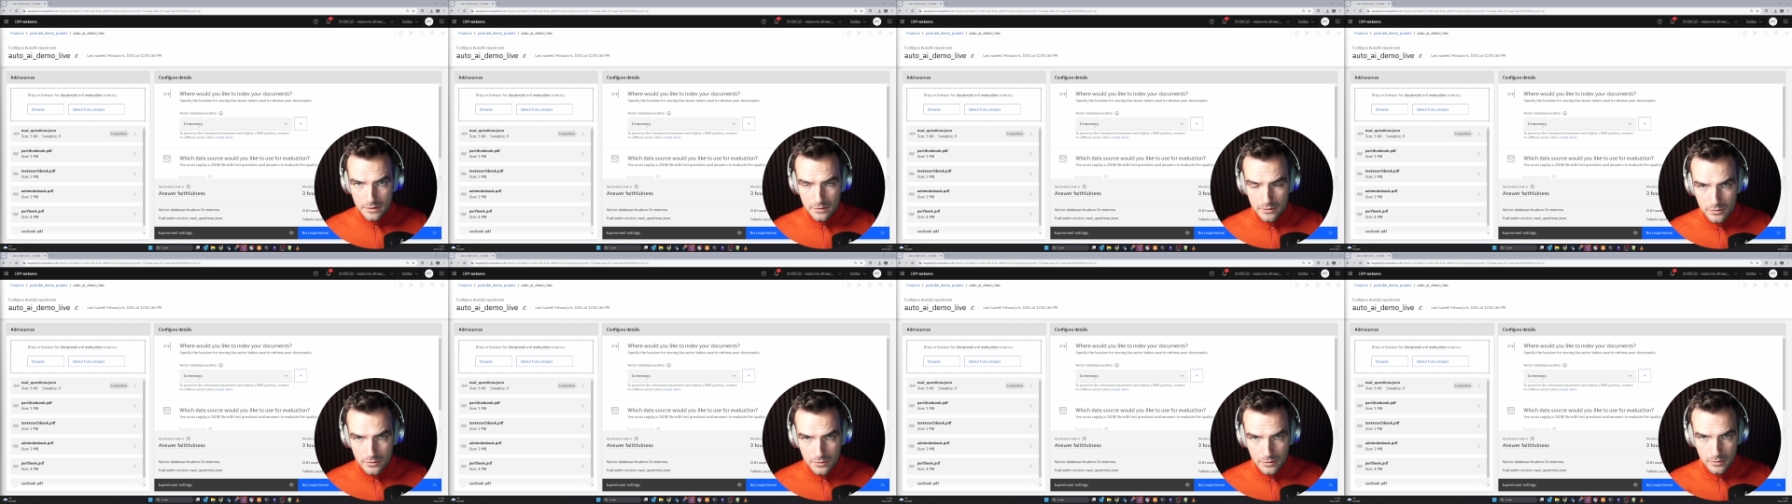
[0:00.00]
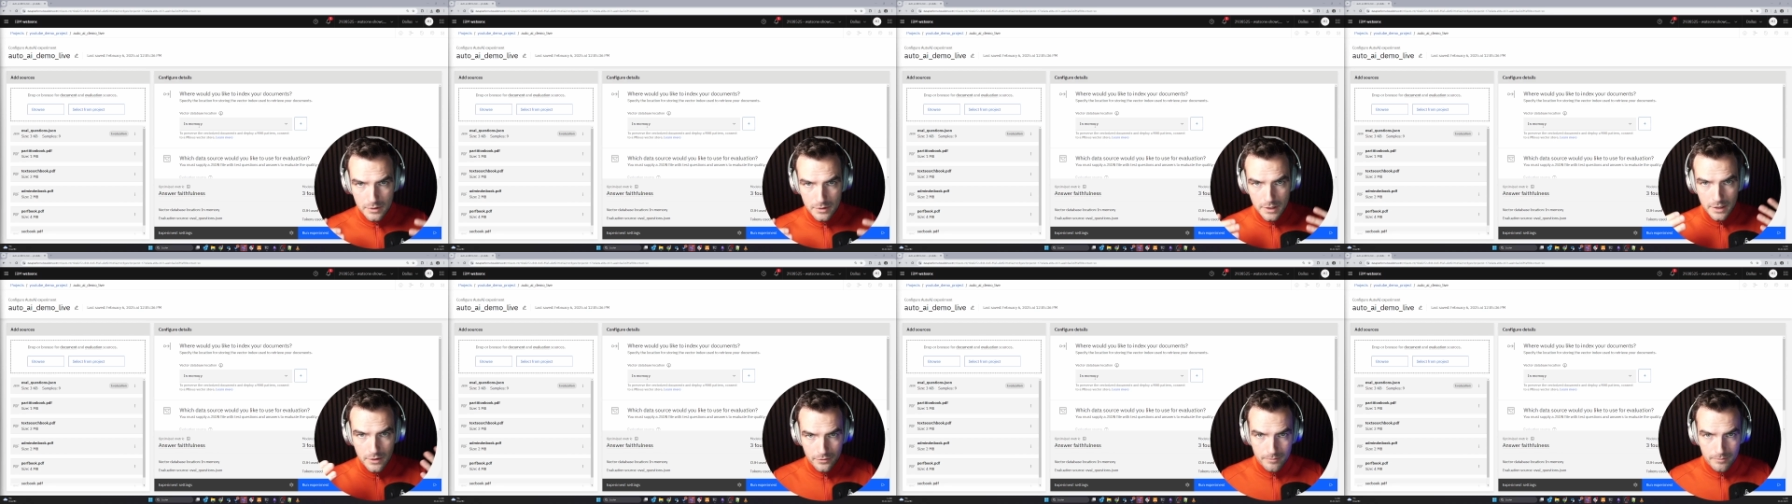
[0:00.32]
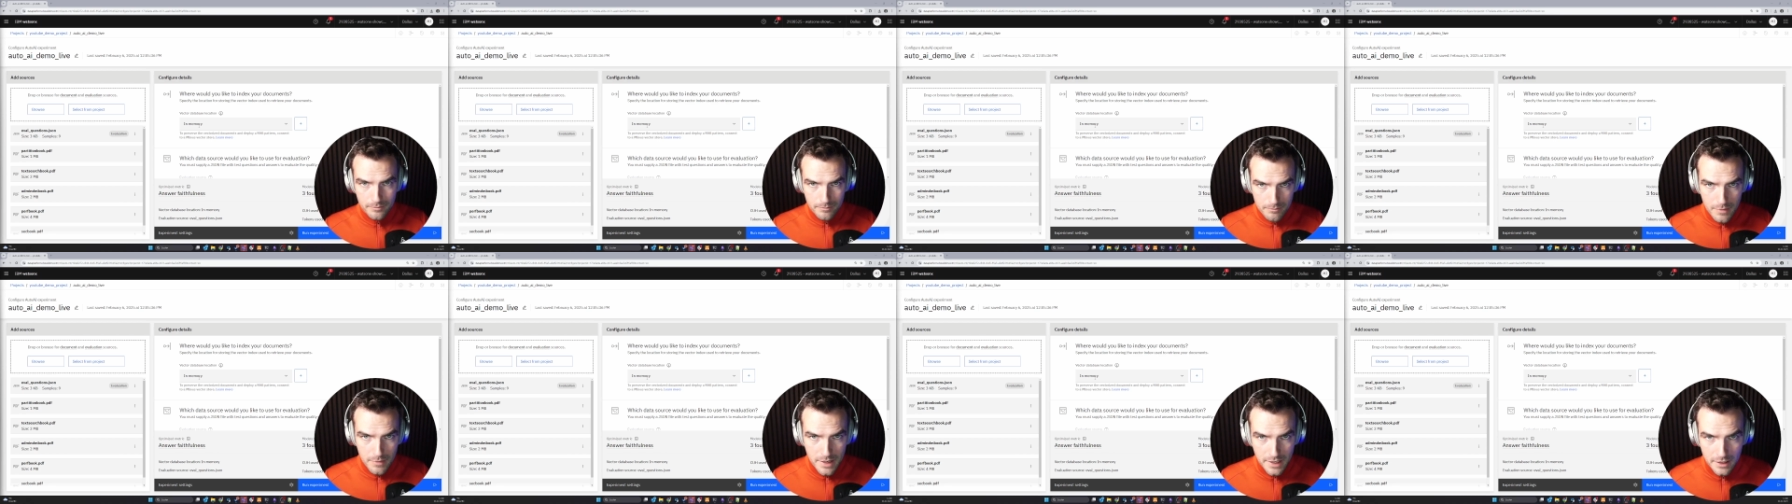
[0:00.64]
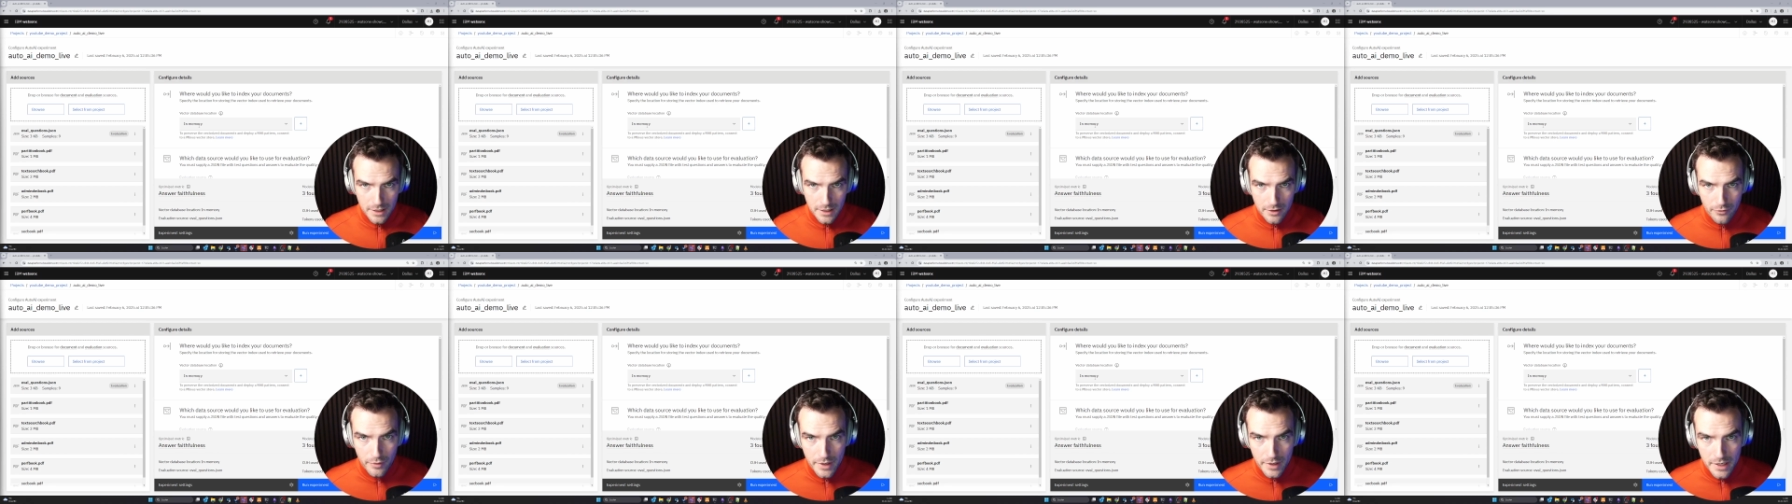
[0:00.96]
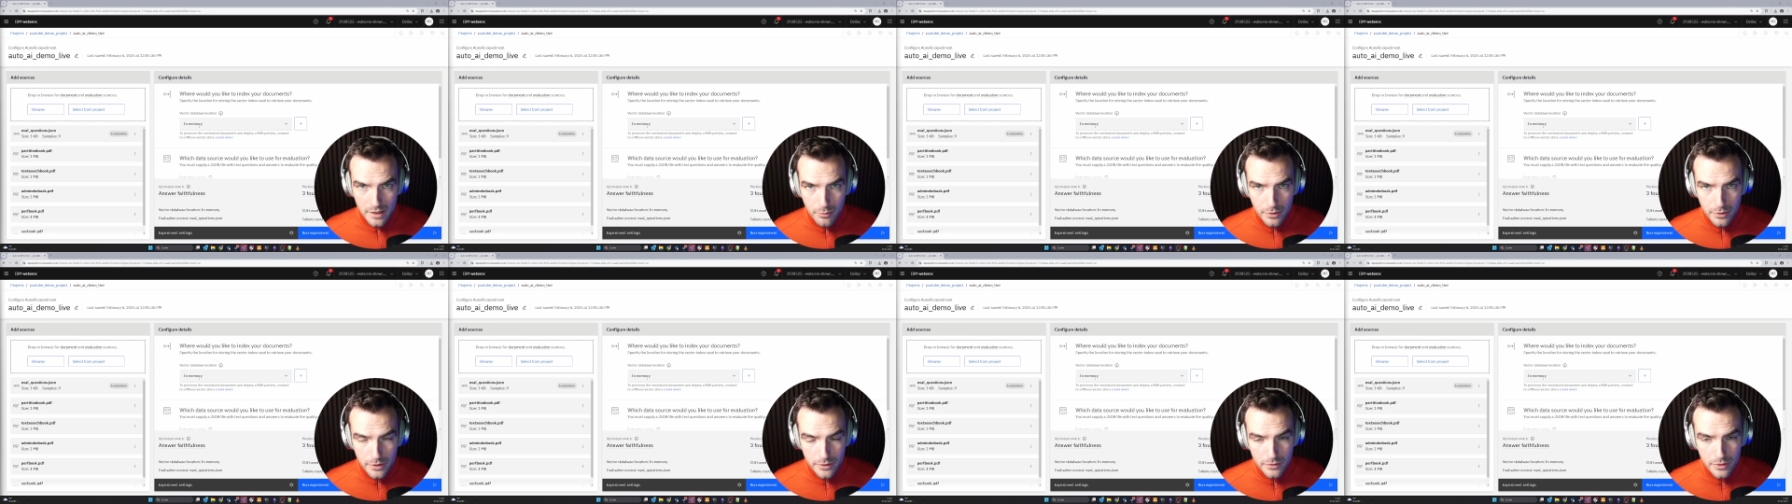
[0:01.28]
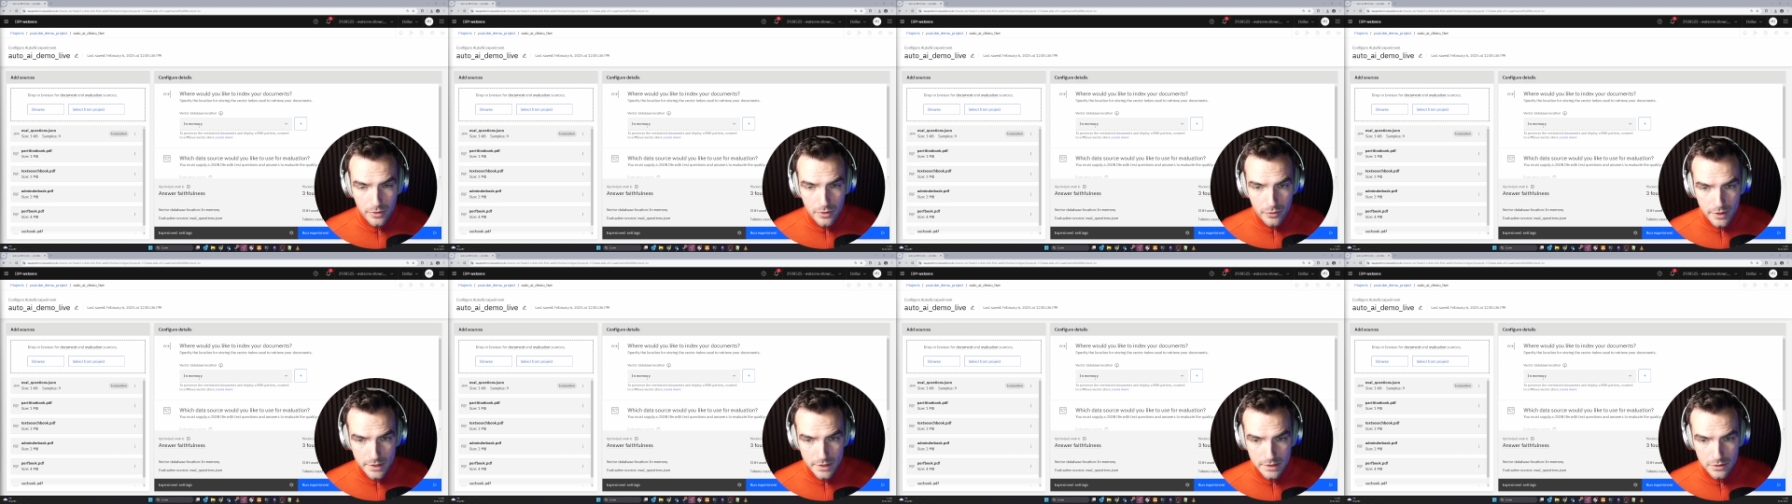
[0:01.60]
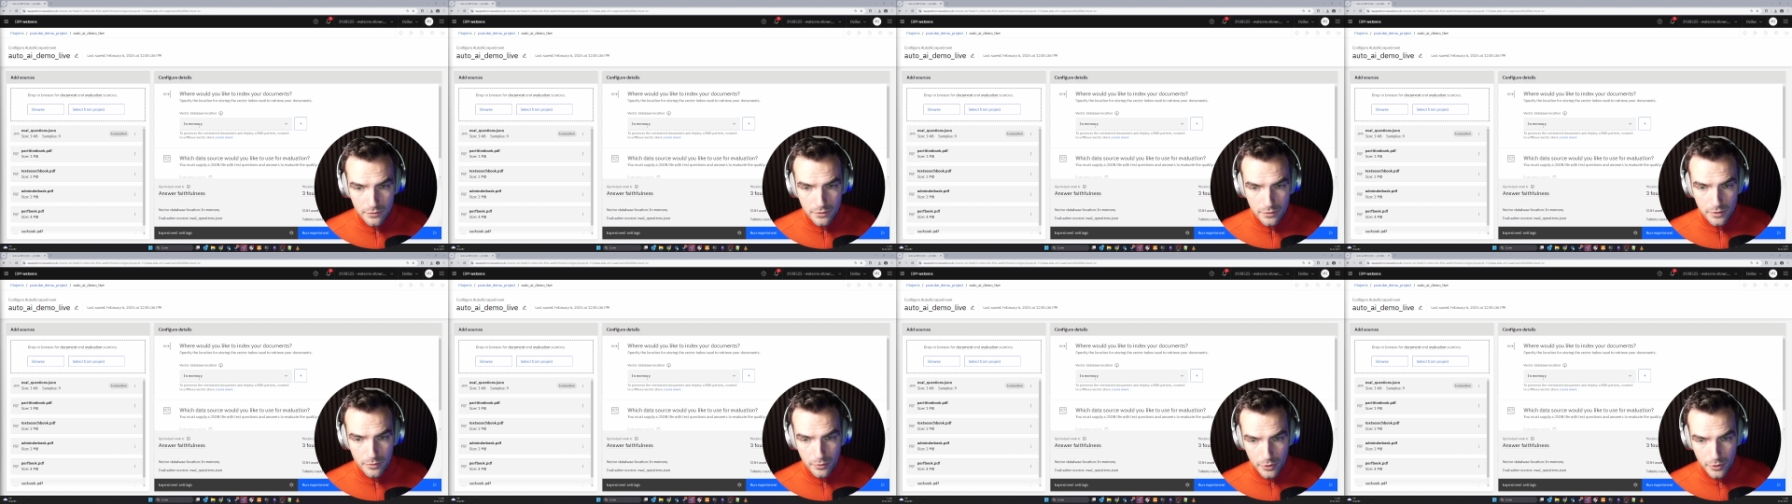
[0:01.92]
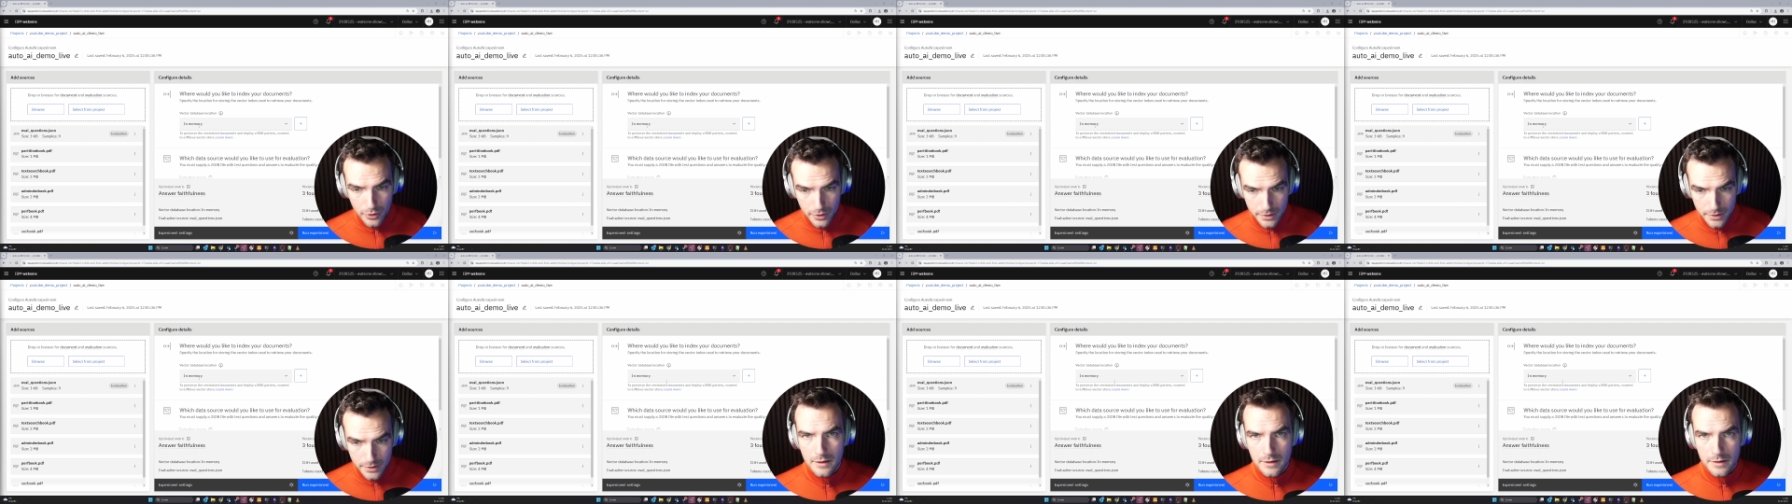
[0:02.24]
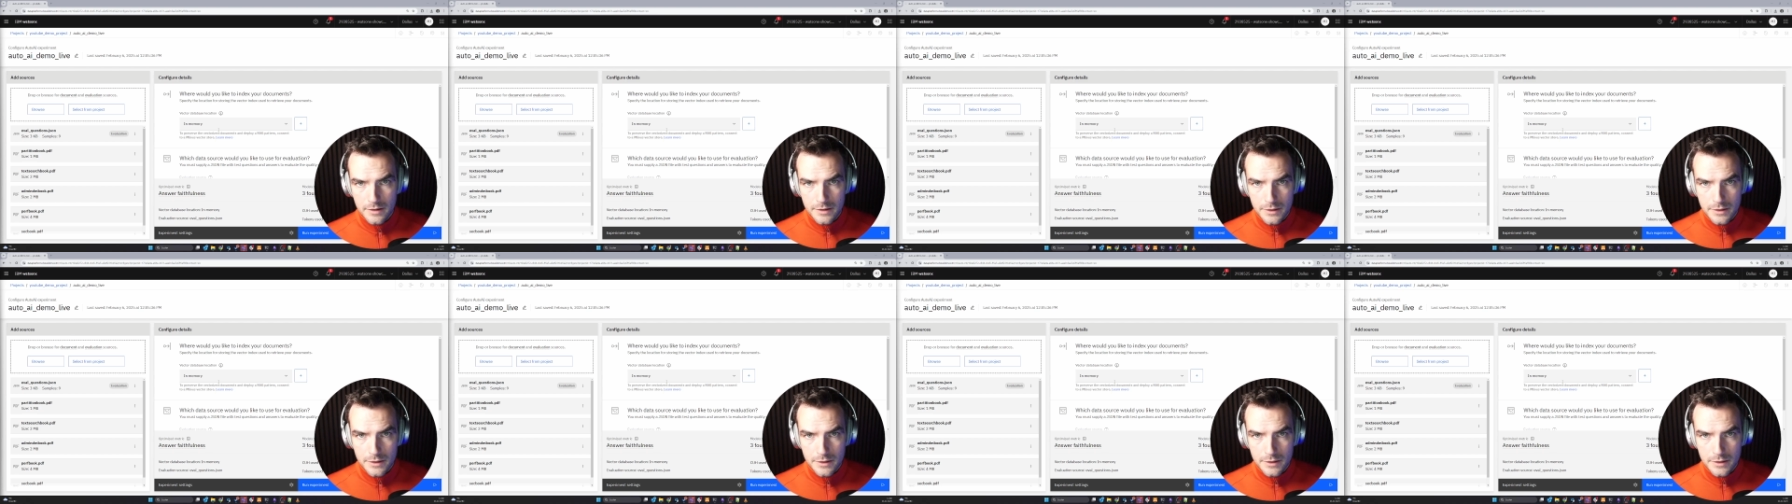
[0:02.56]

to kind of make it available to the rest of the world.